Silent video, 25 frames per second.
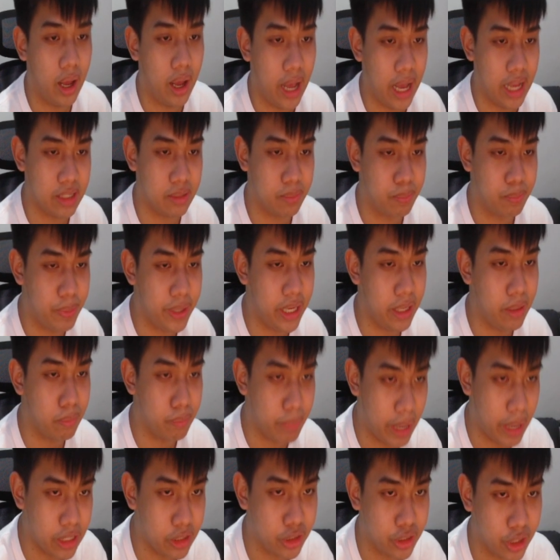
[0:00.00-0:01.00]
as being
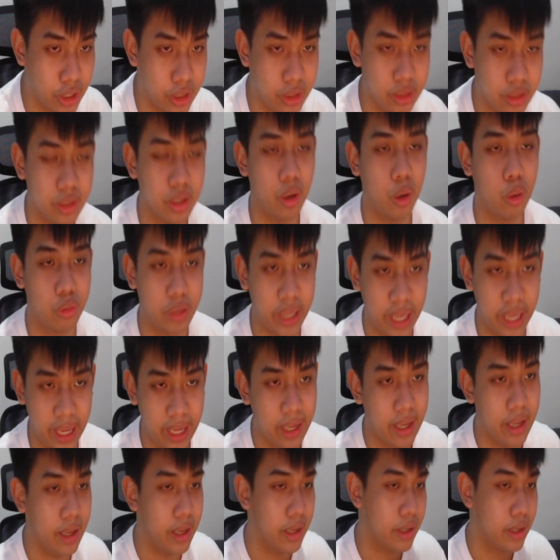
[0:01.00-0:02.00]
mentioned,
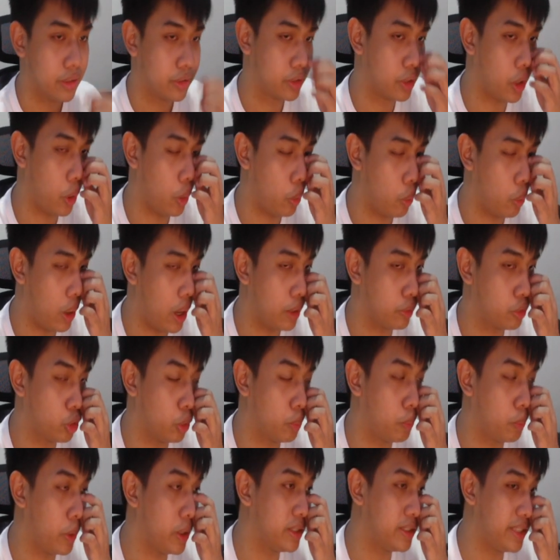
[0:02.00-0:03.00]
okay, so
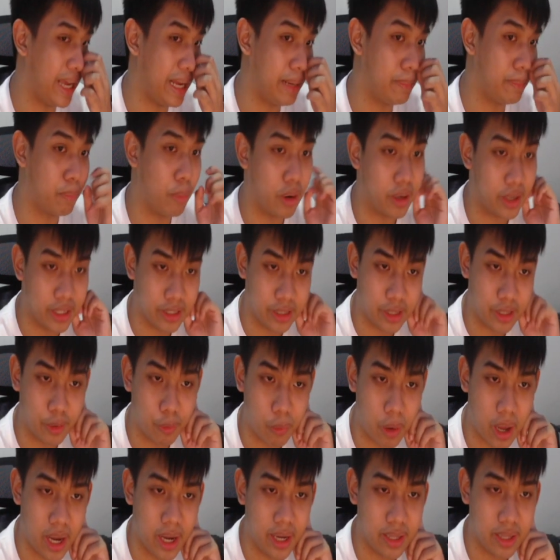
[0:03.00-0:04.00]
2% marketing
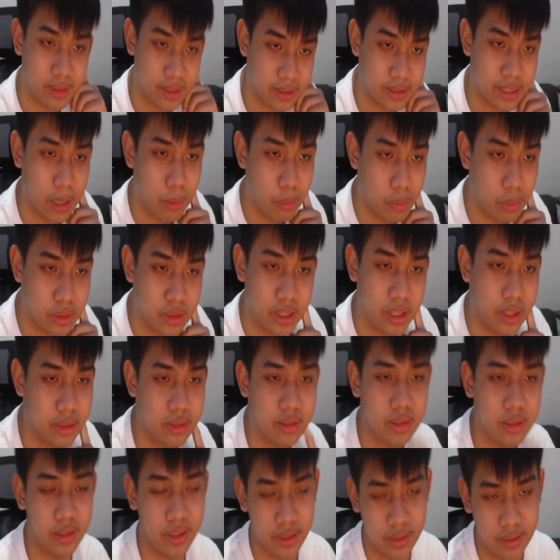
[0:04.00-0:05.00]
wallet is, I would say
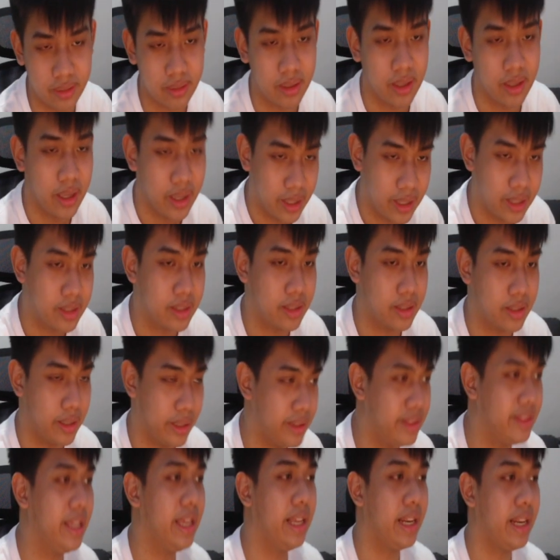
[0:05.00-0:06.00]

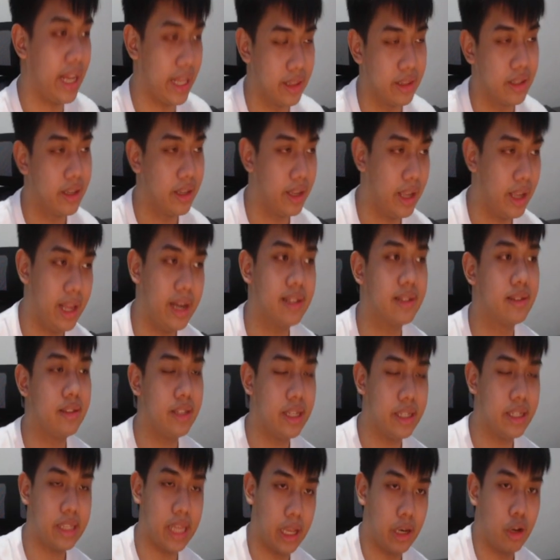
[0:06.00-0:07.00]
it needed. It is
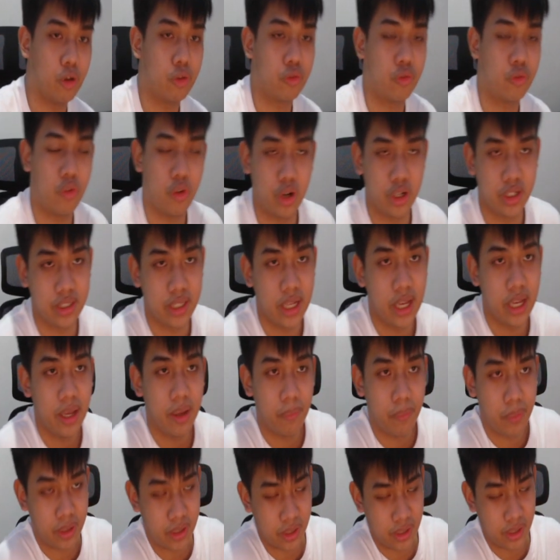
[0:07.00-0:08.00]
needed, of course,
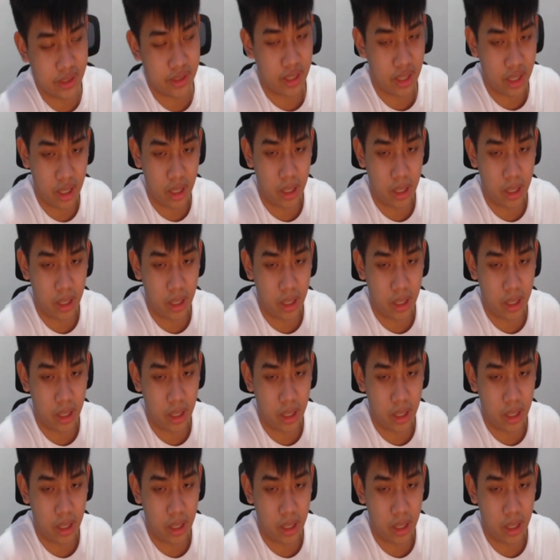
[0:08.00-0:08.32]
because